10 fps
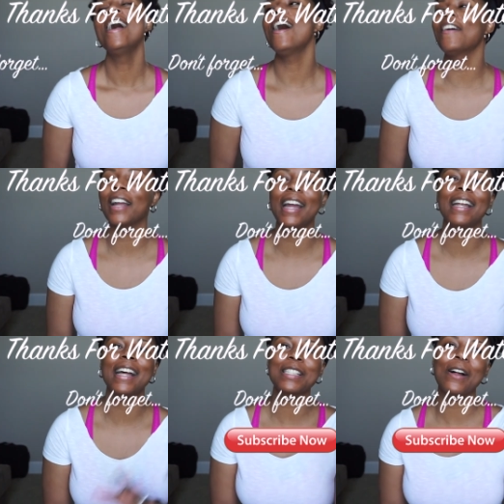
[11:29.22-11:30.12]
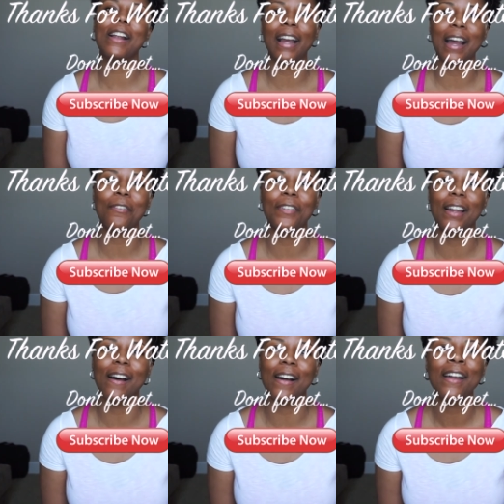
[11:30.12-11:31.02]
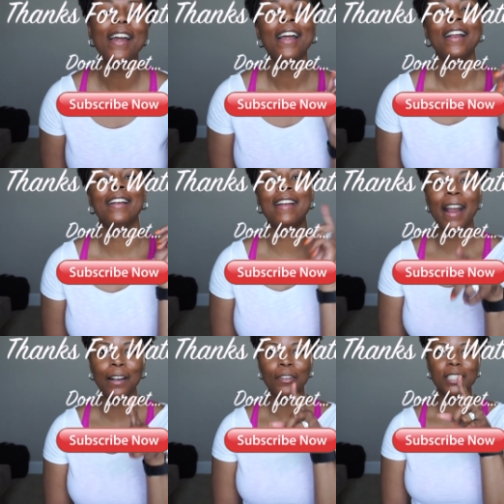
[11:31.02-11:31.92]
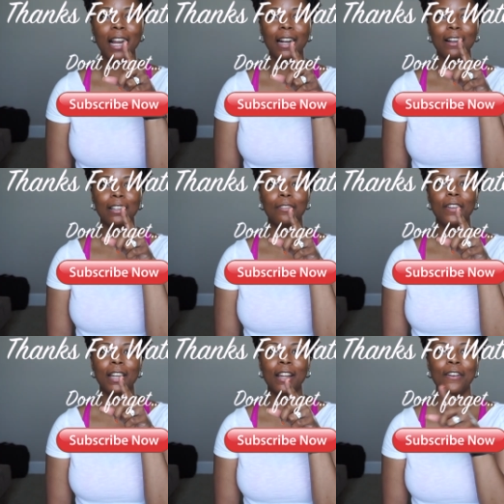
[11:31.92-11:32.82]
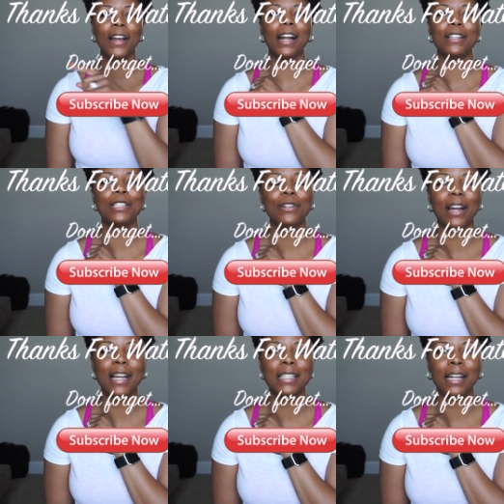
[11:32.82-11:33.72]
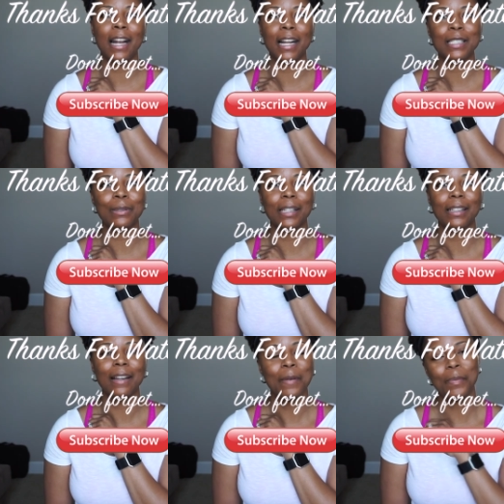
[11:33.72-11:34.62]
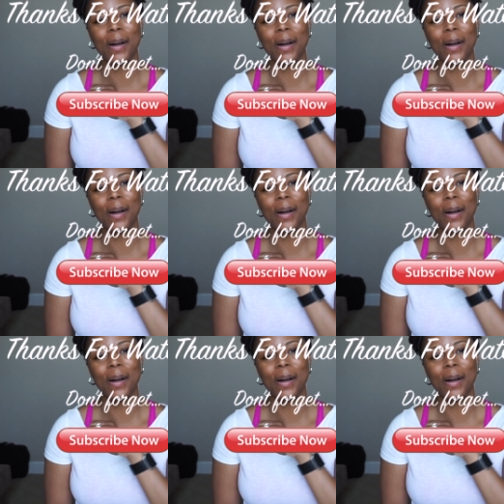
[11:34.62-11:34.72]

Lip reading: Okay, that's all I got for y'all. Thanks for checking out this video, and I'll see you guys in the next one.